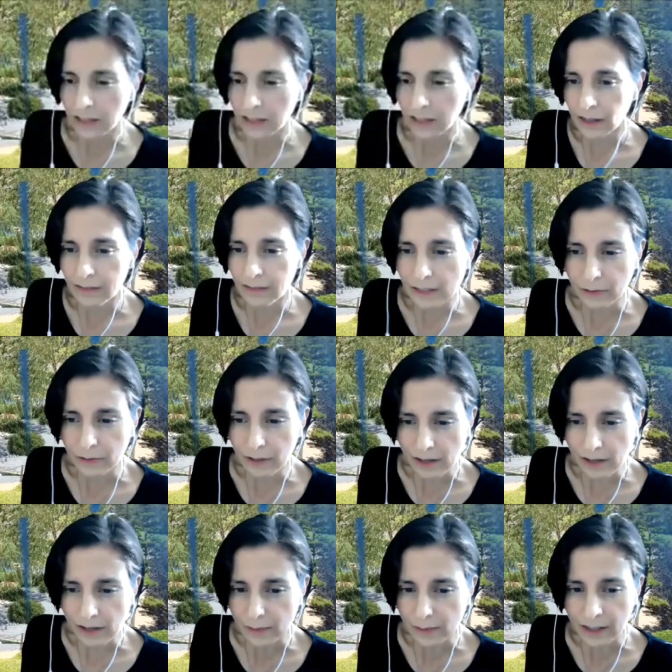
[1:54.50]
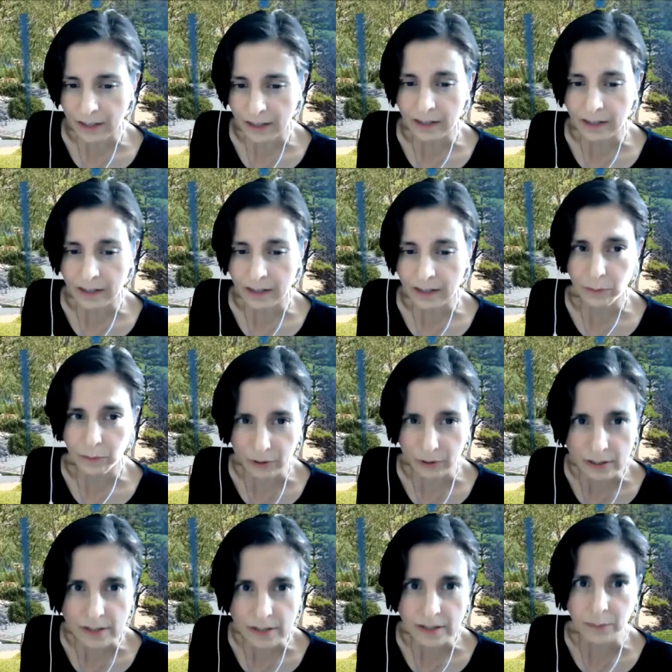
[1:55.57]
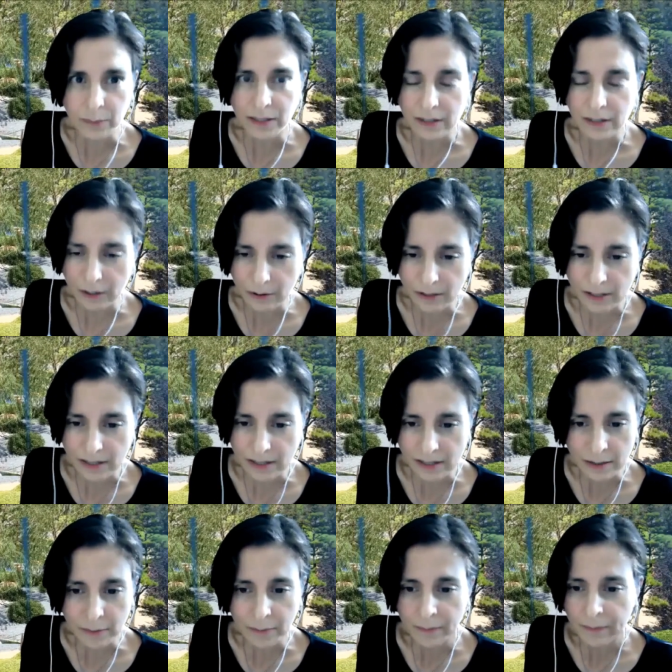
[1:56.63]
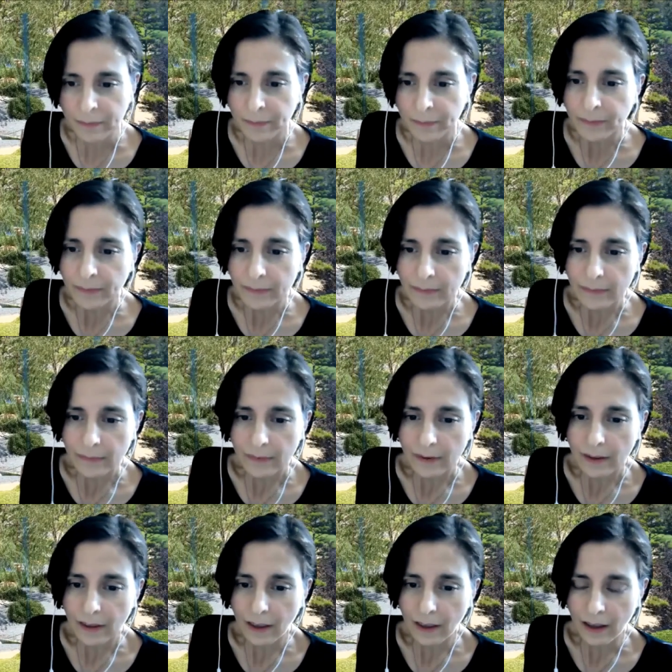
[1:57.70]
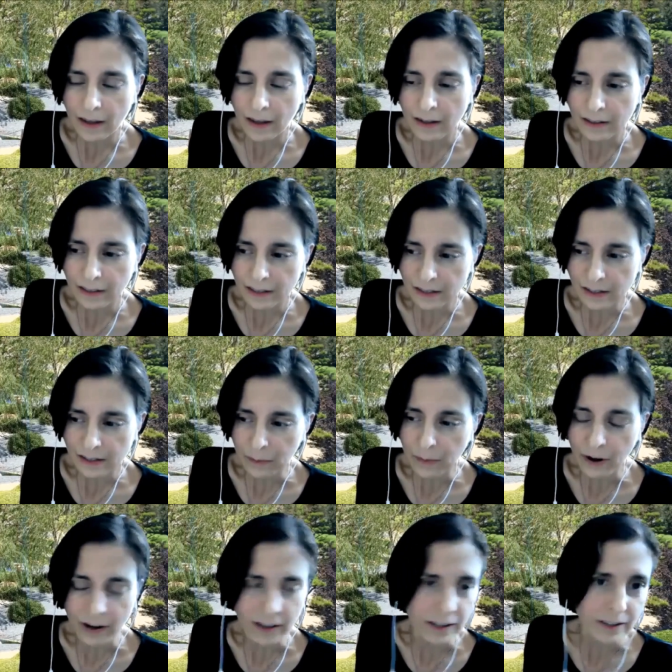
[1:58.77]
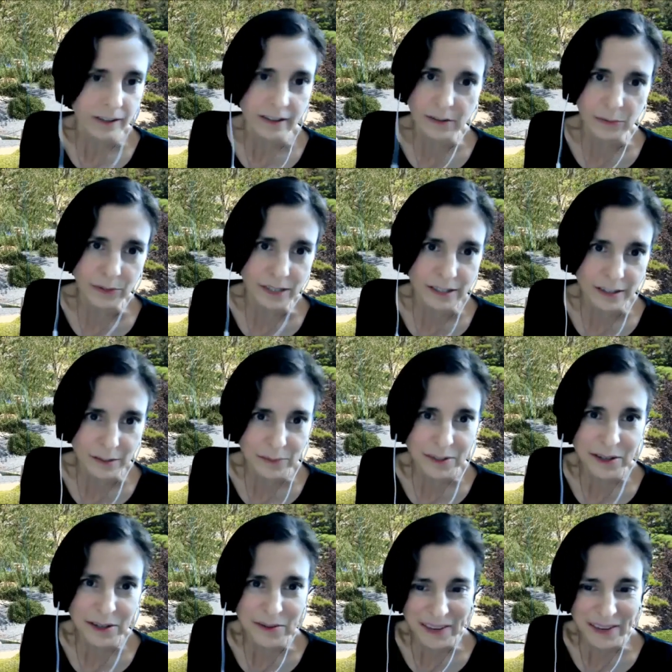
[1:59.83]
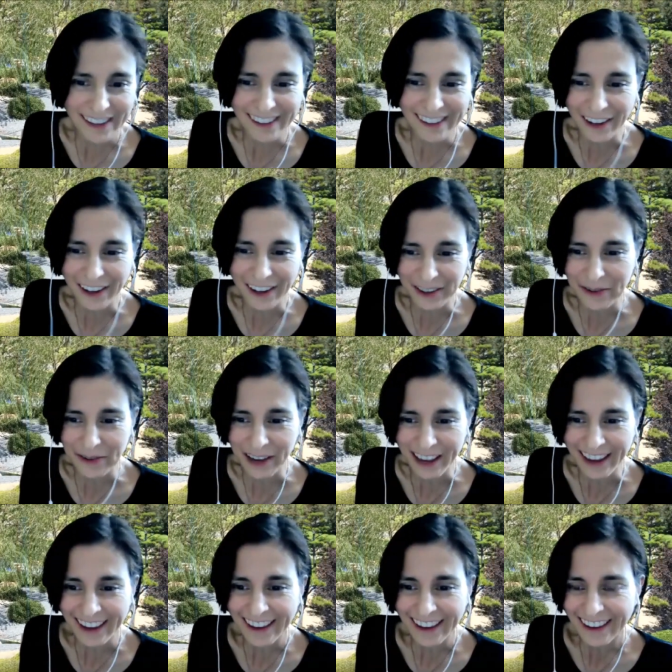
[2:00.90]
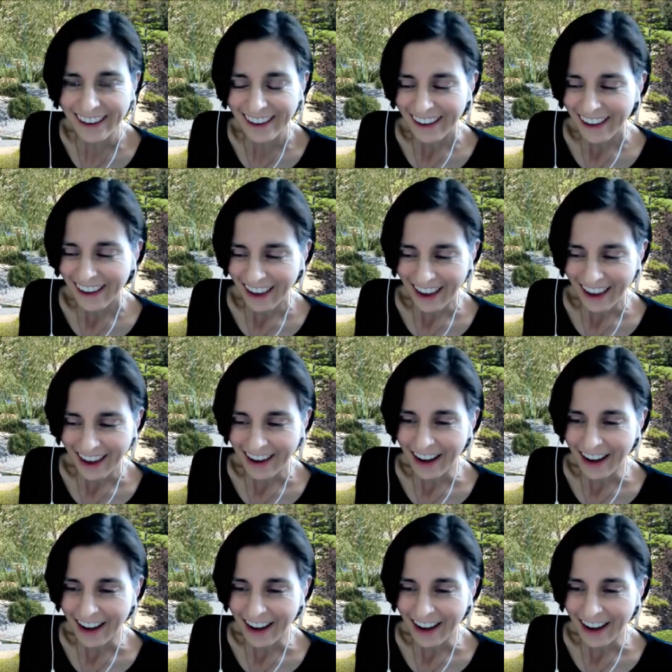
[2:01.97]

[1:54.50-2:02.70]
of Eastern philosophy and uh, Buddhism and Stoicism. And he's imparted this wisdom to me along the way. And